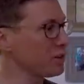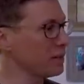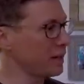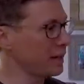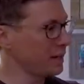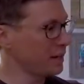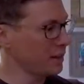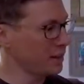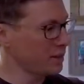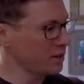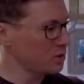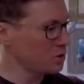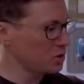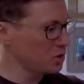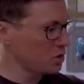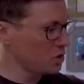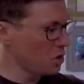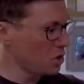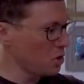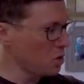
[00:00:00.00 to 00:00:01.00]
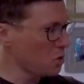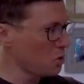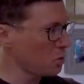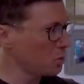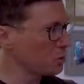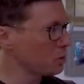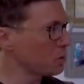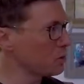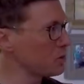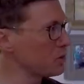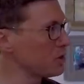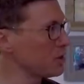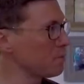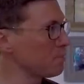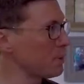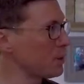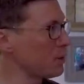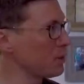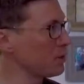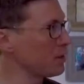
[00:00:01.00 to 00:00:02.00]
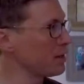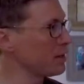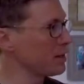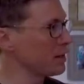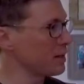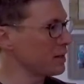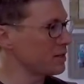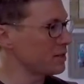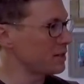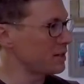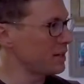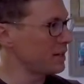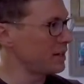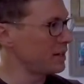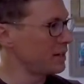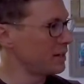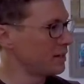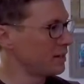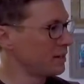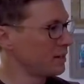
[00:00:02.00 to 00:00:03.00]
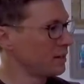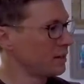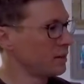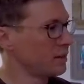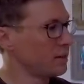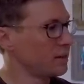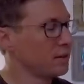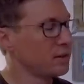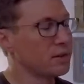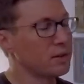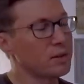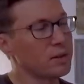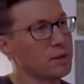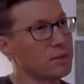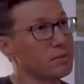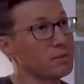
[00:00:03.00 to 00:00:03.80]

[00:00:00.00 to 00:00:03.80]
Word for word: Like, there's no cruising boat that you're going to see. Well,